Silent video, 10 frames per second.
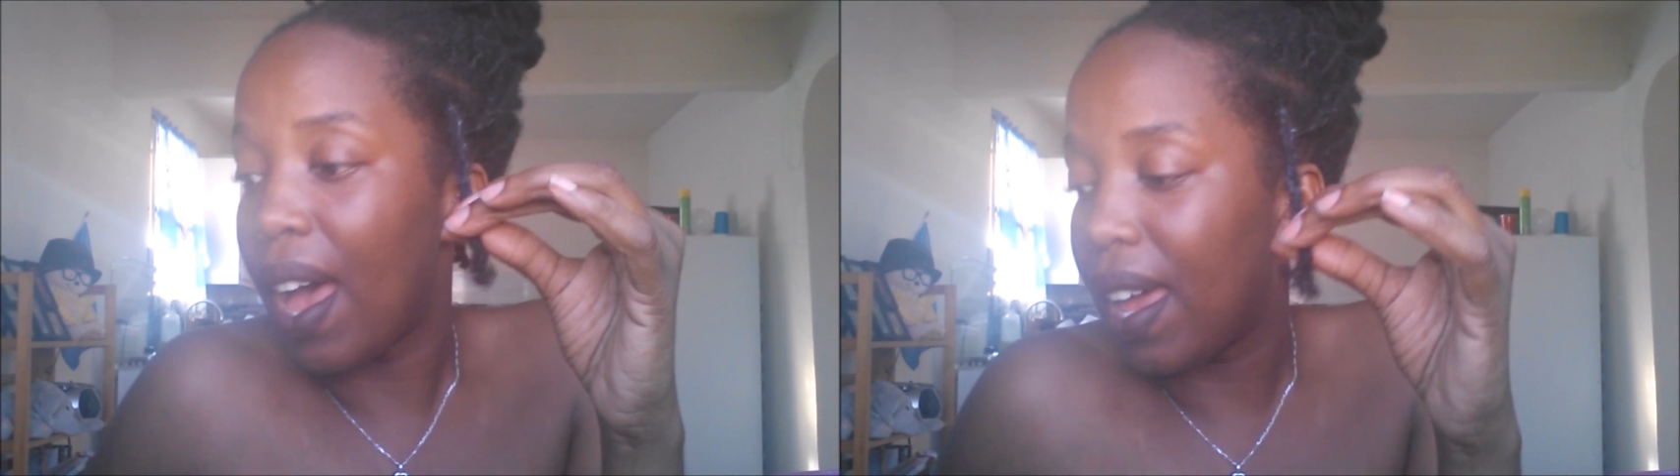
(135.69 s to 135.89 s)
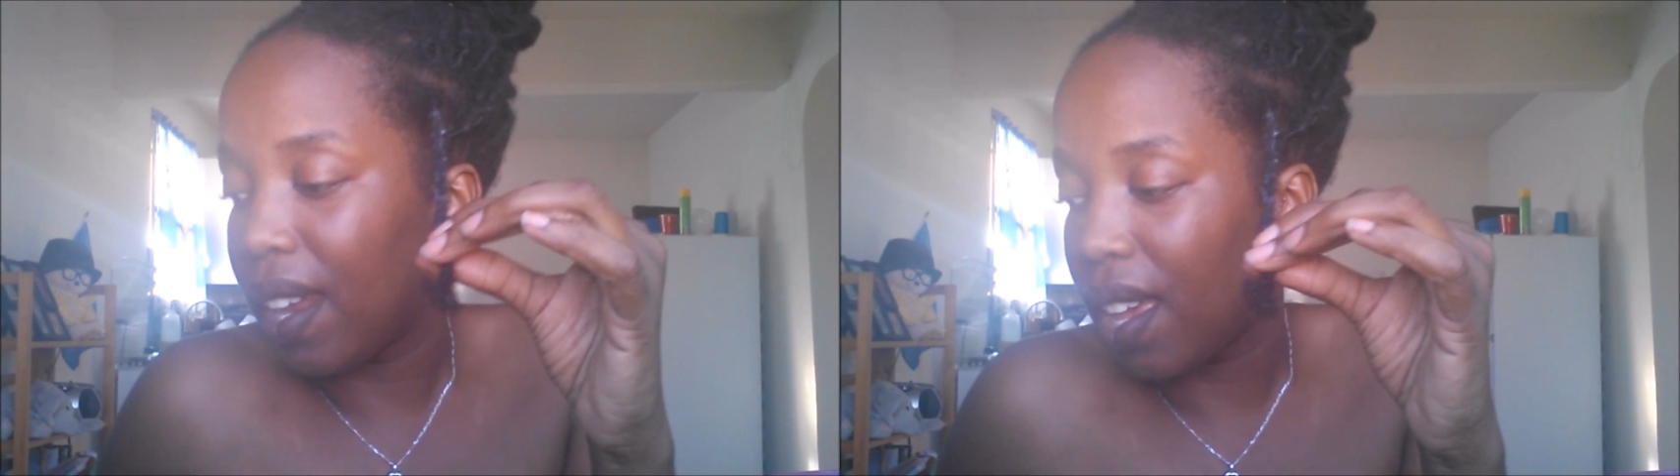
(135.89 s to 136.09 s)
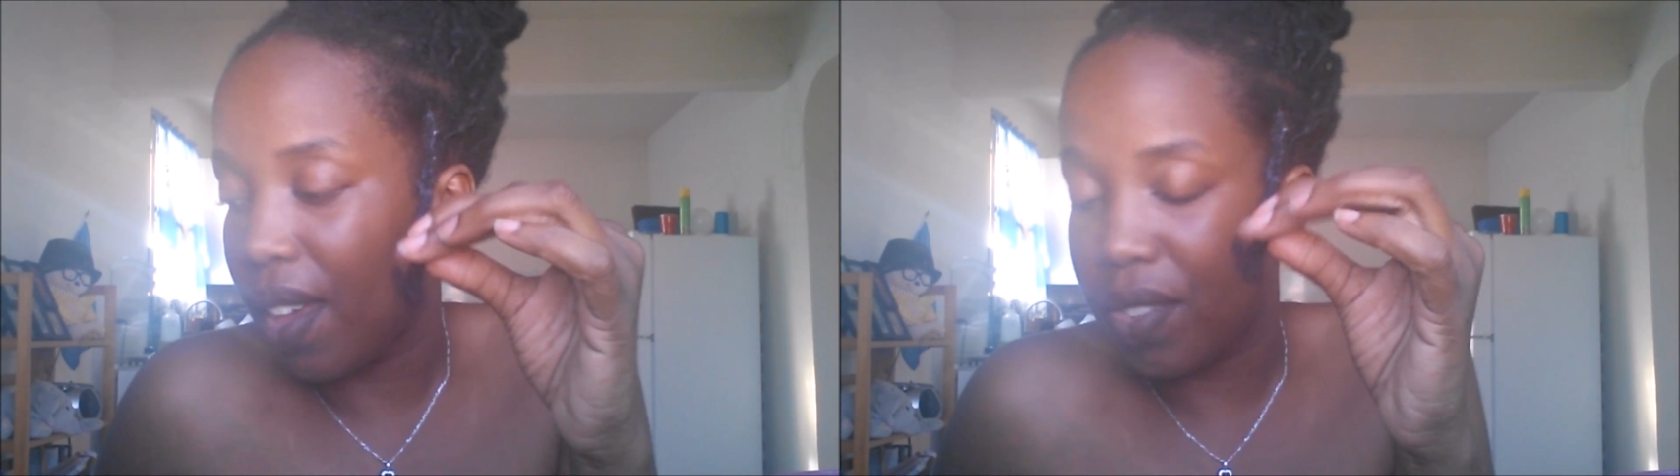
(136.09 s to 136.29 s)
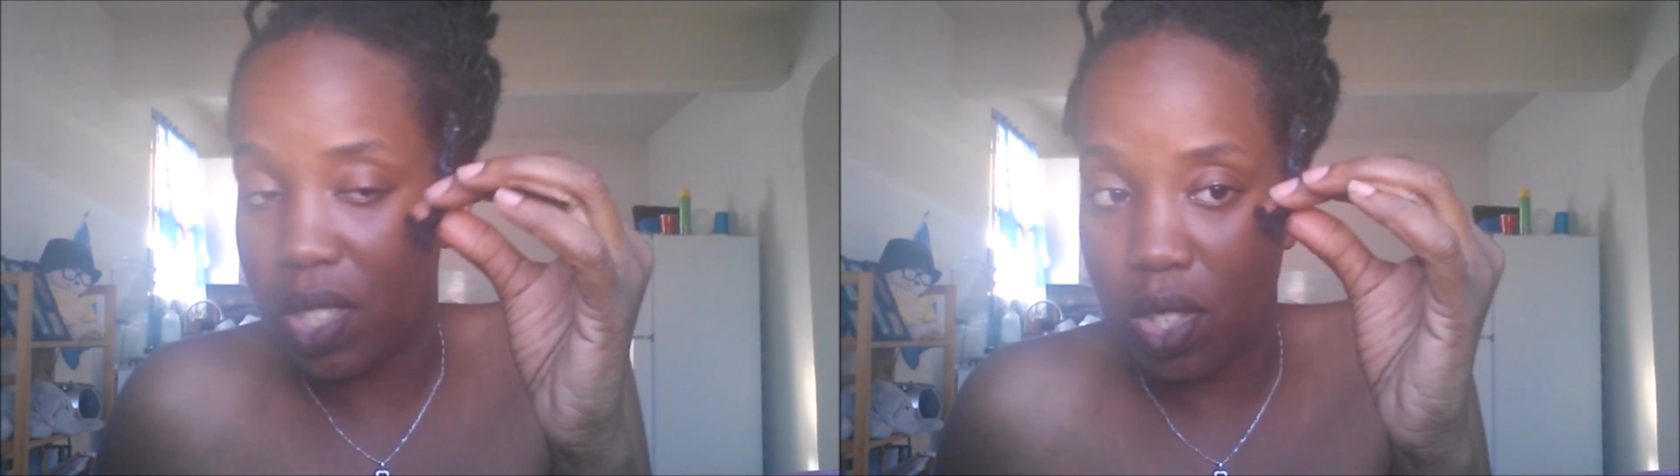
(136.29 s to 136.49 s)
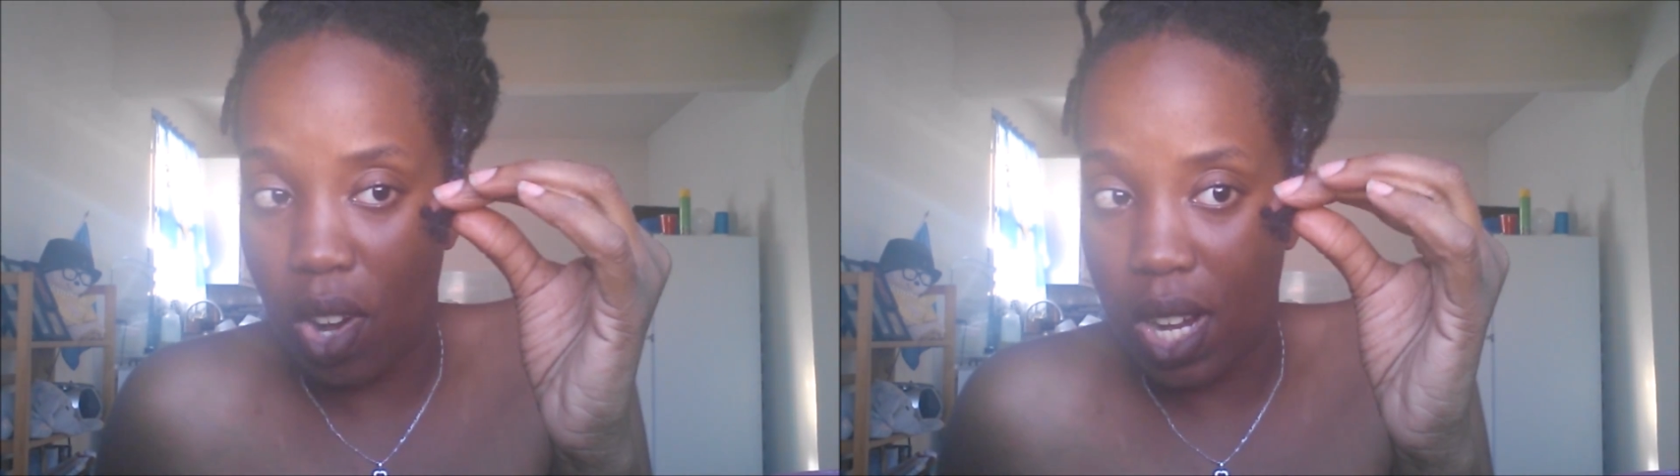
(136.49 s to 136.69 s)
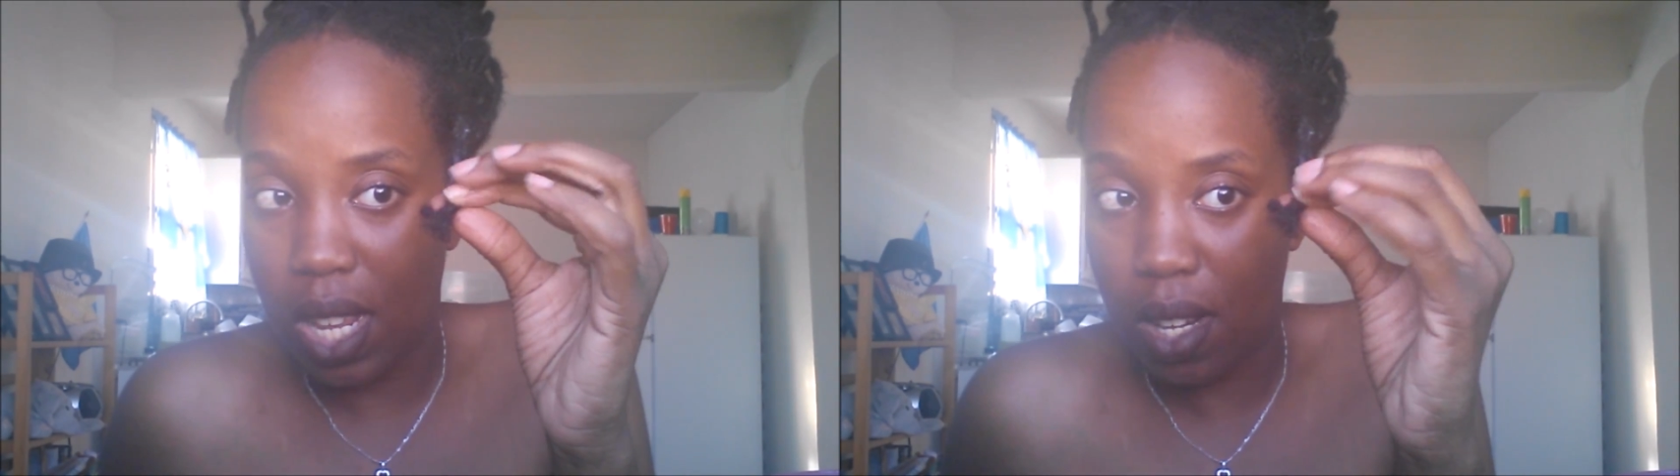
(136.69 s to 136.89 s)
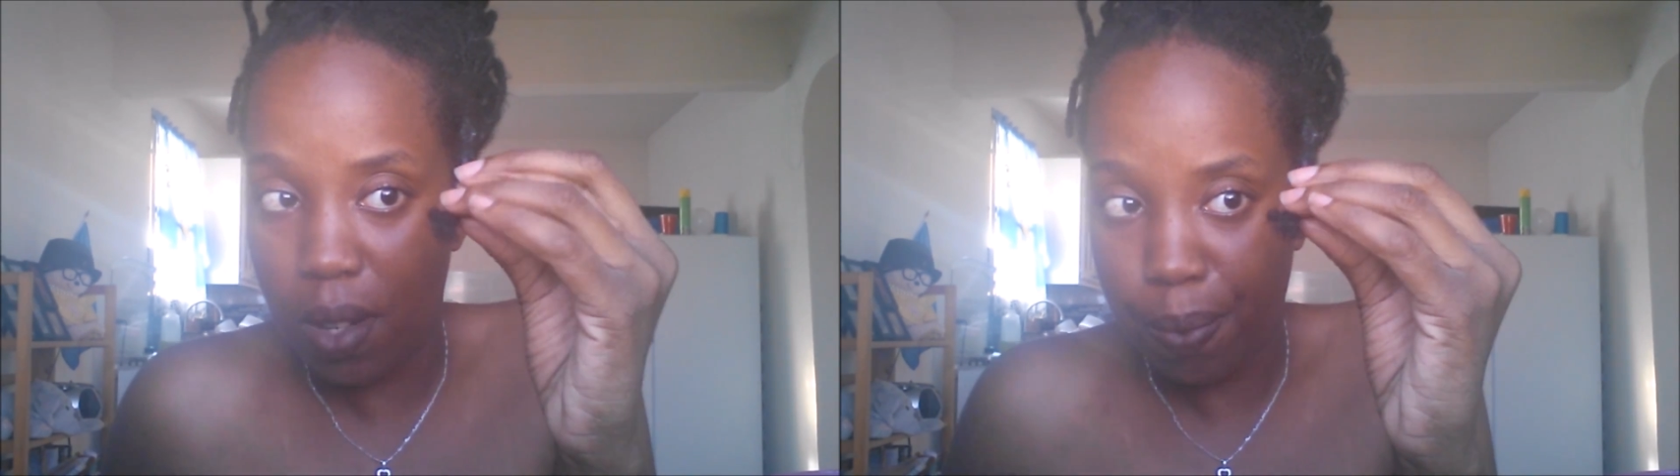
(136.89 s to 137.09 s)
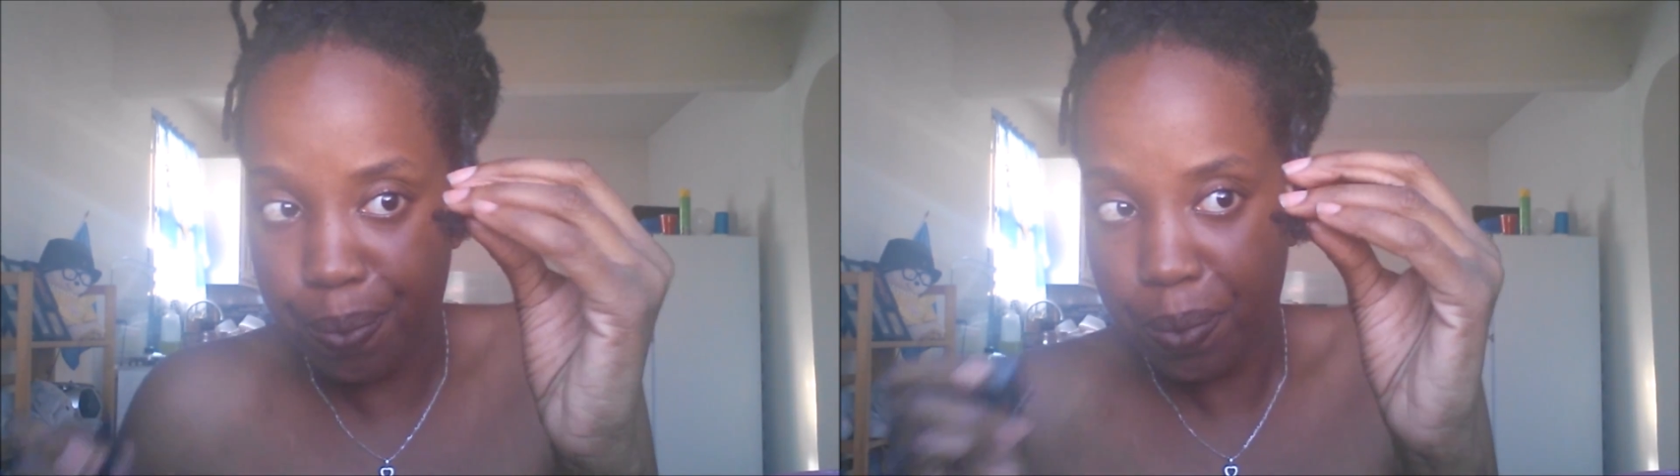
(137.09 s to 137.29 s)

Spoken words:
And I have started